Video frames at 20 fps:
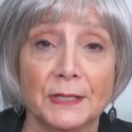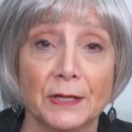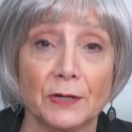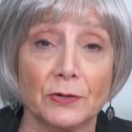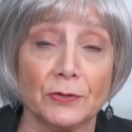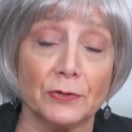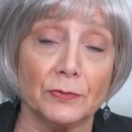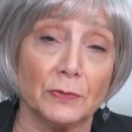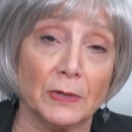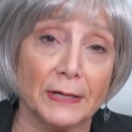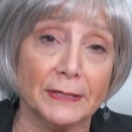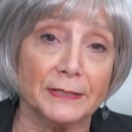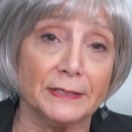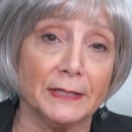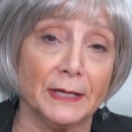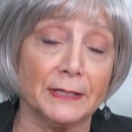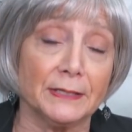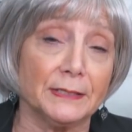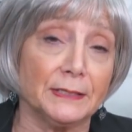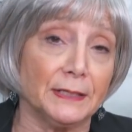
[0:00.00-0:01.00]
that are the right
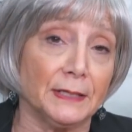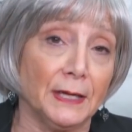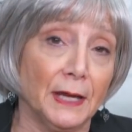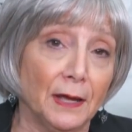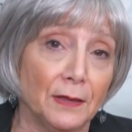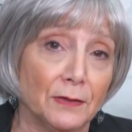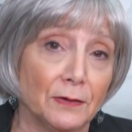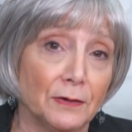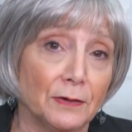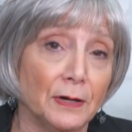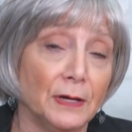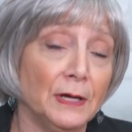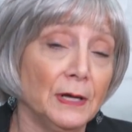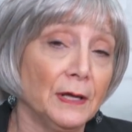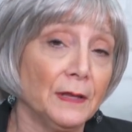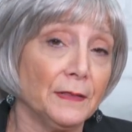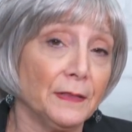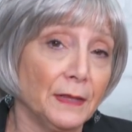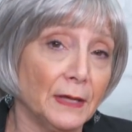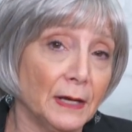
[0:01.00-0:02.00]
size together,
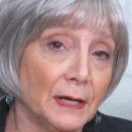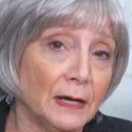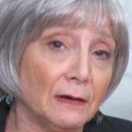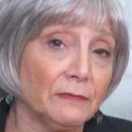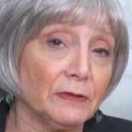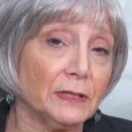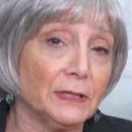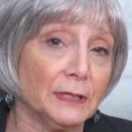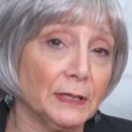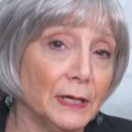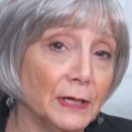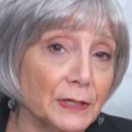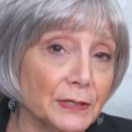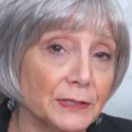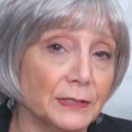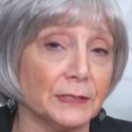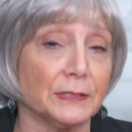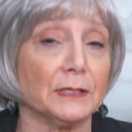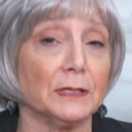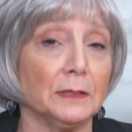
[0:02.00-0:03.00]
then everything
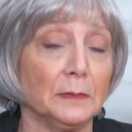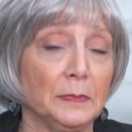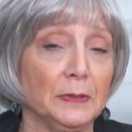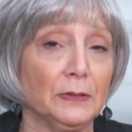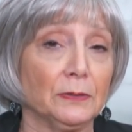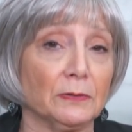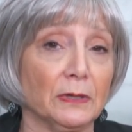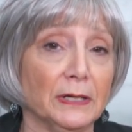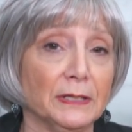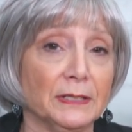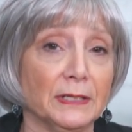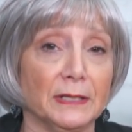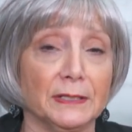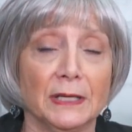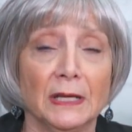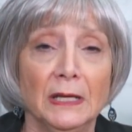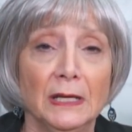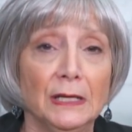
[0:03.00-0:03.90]
else is going to be the right size.